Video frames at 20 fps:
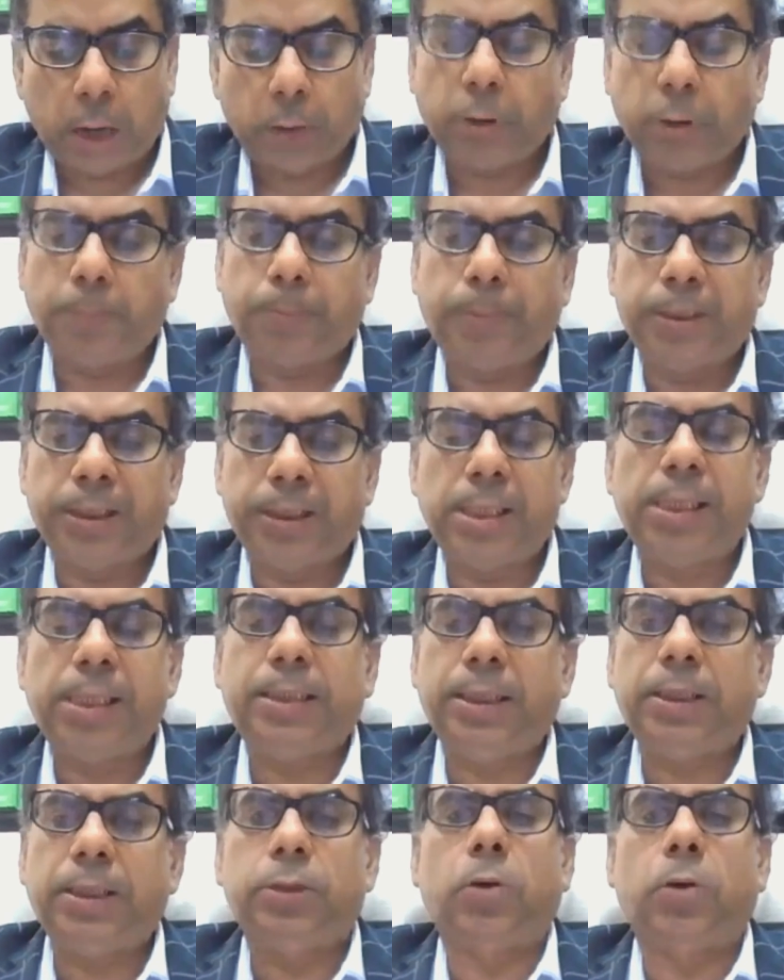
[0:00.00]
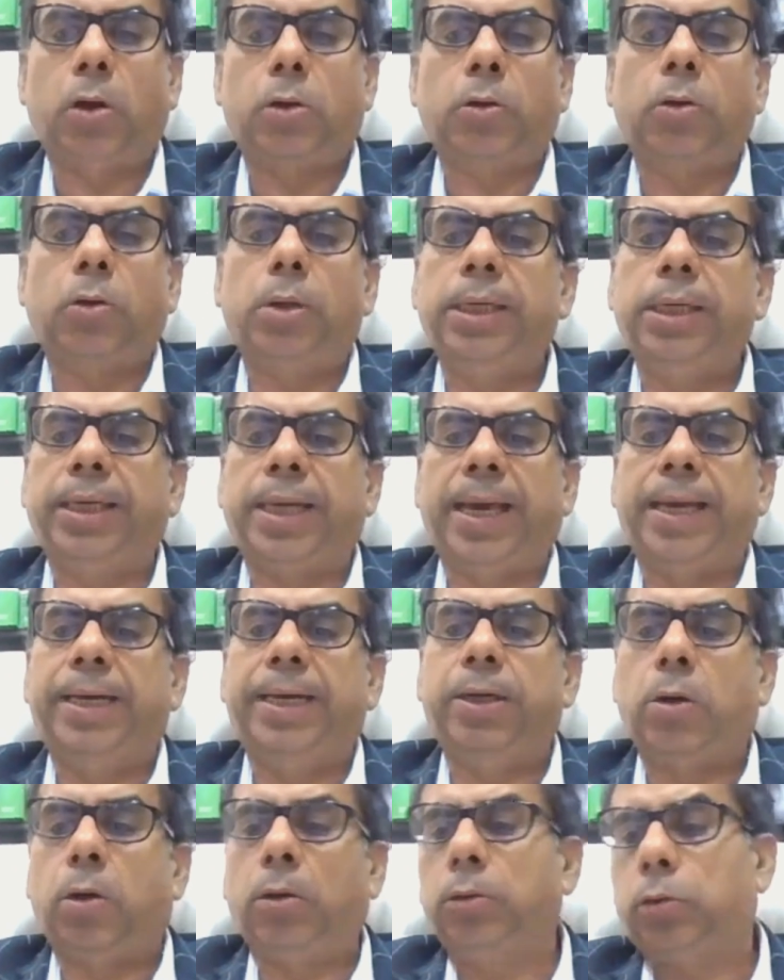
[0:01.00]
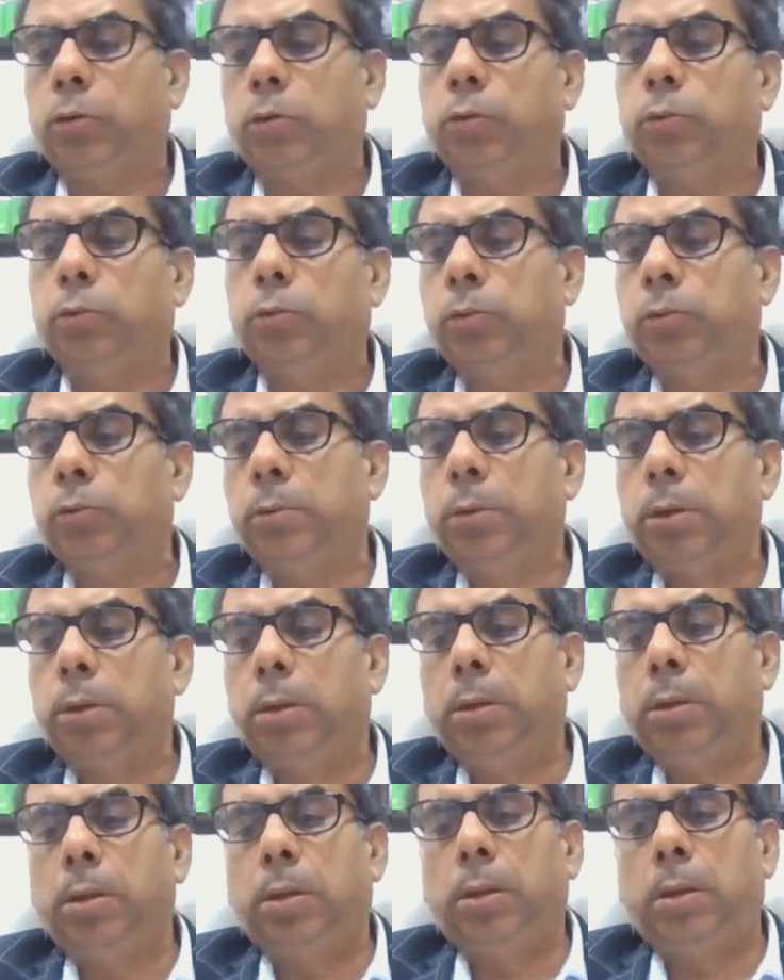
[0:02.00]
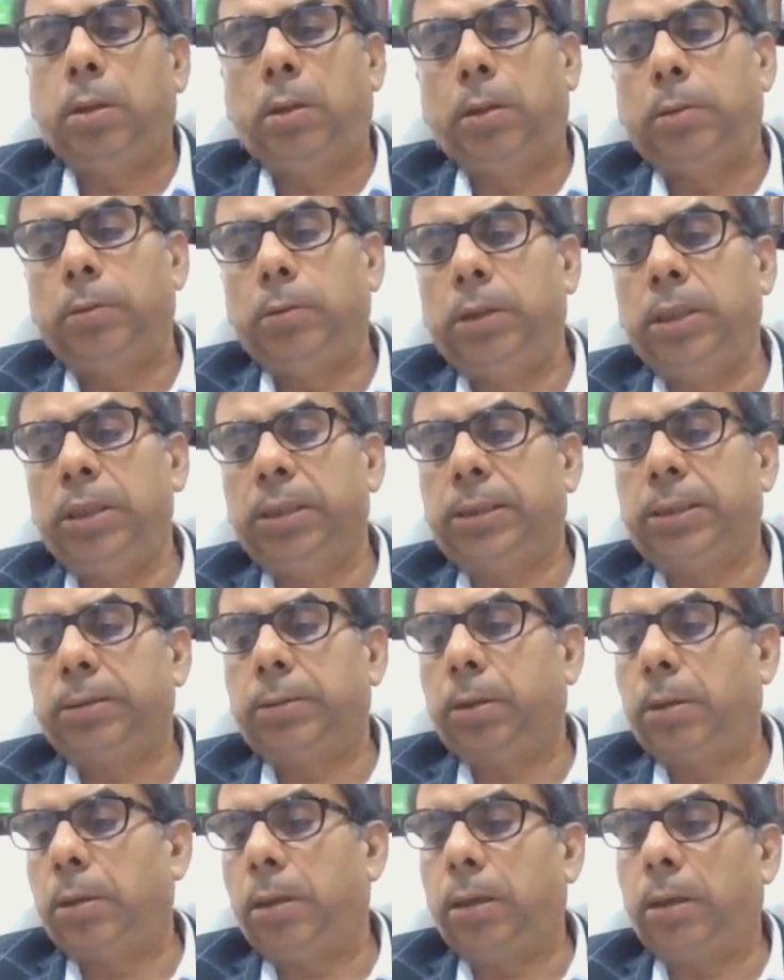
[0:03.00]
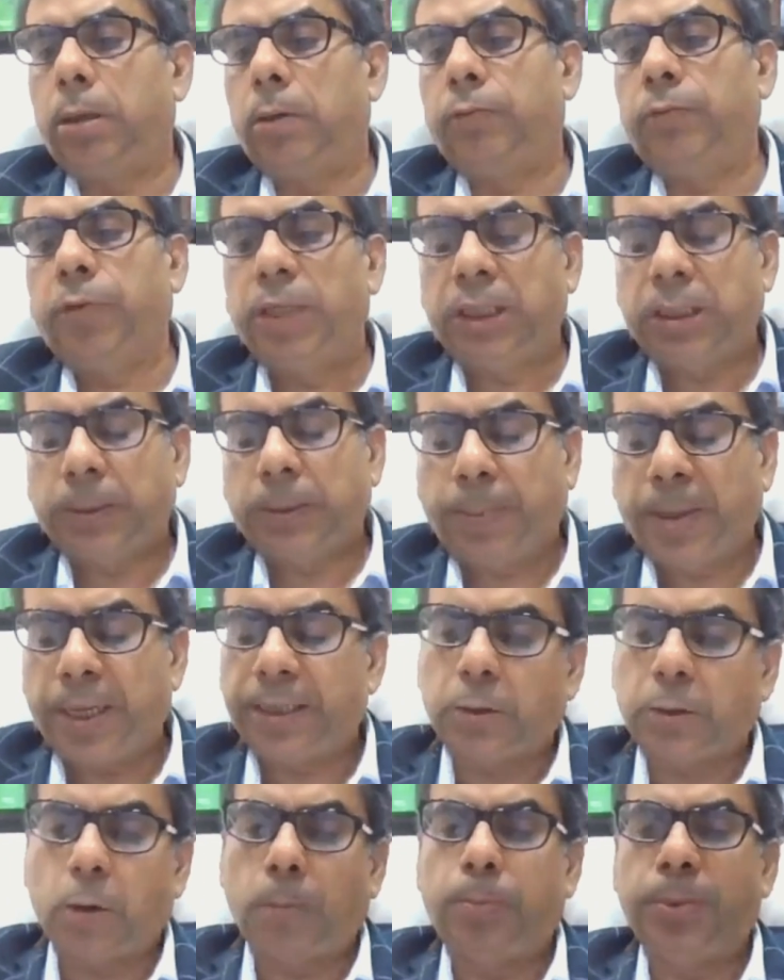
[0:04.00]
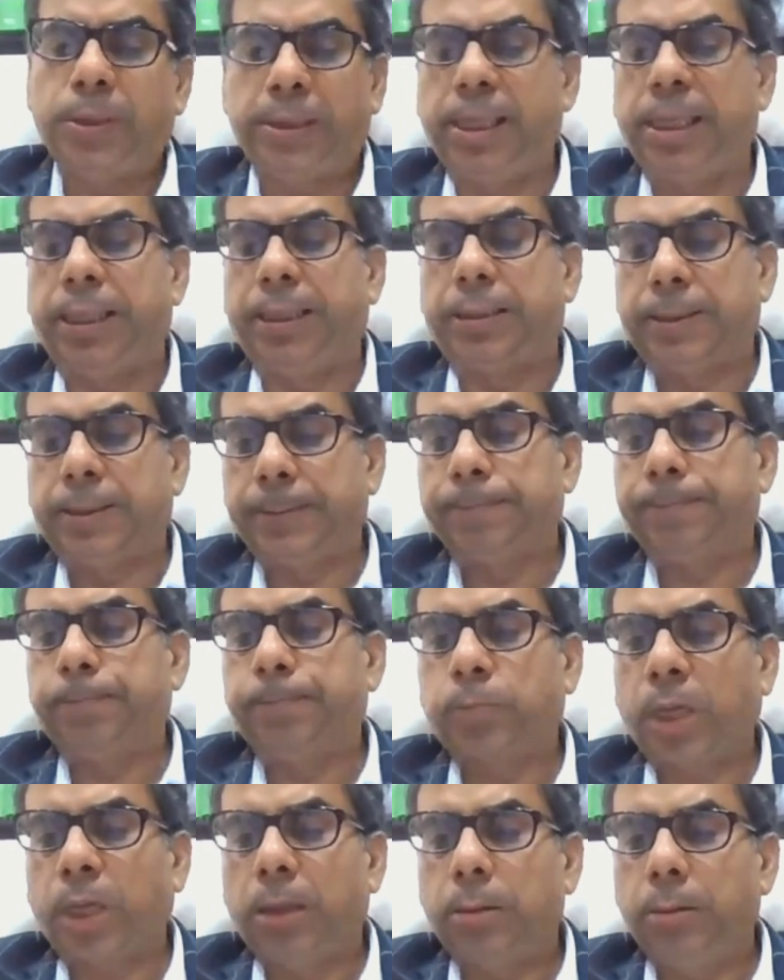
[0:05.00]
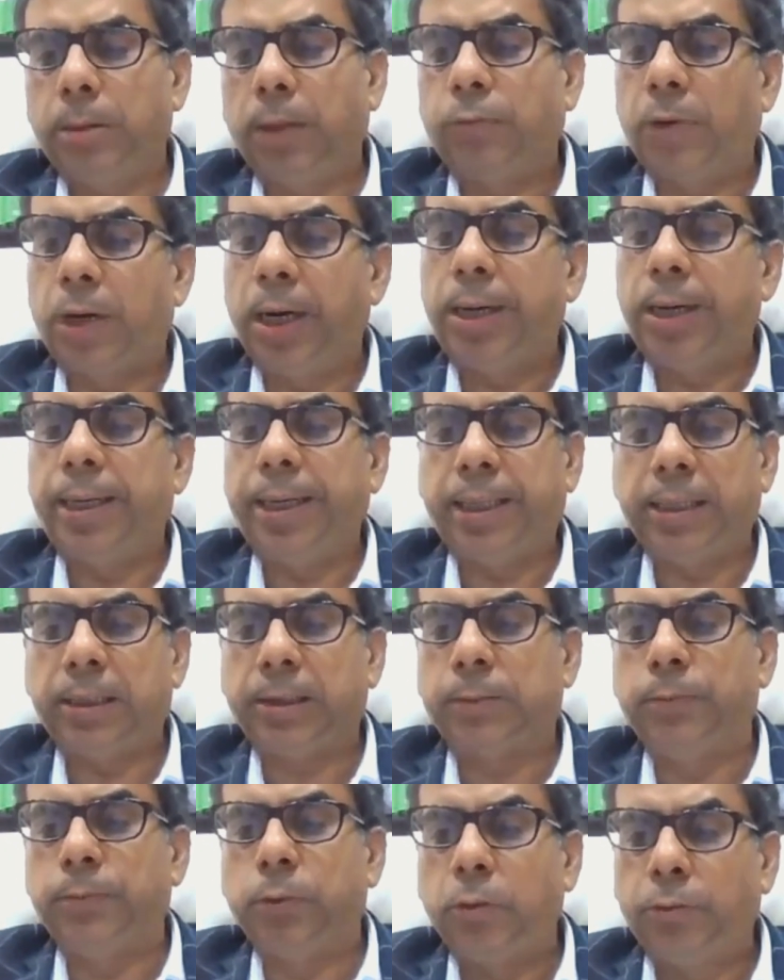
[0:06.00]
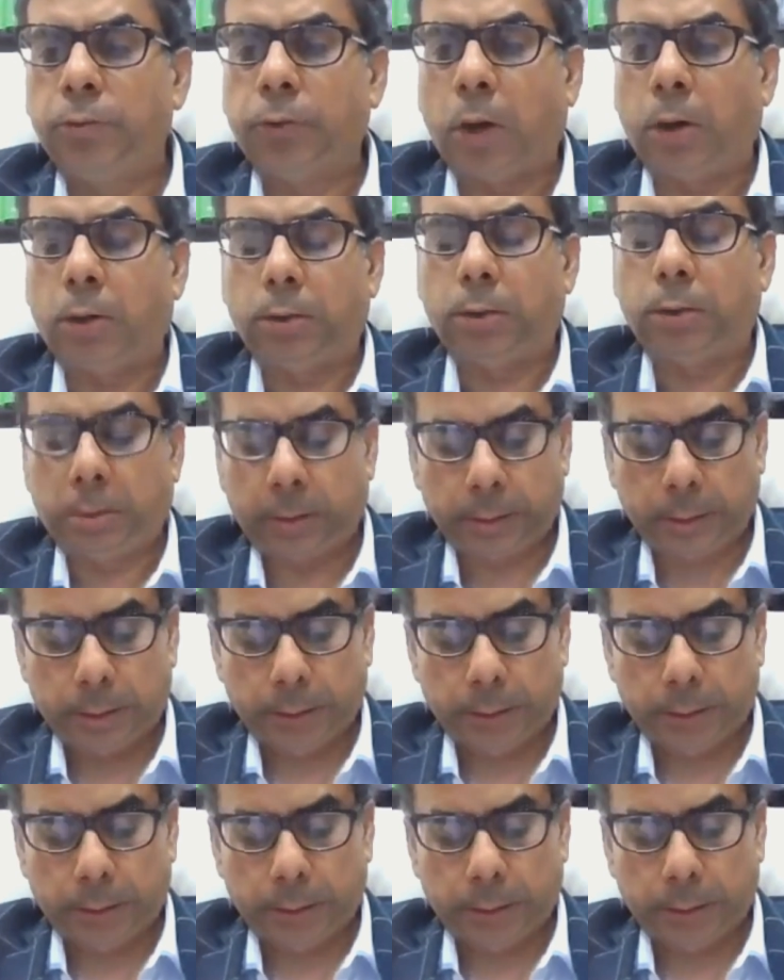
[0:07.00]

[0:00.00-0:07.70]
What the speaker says: now the business is not only carried on through this fixed place of business, the world has moved on,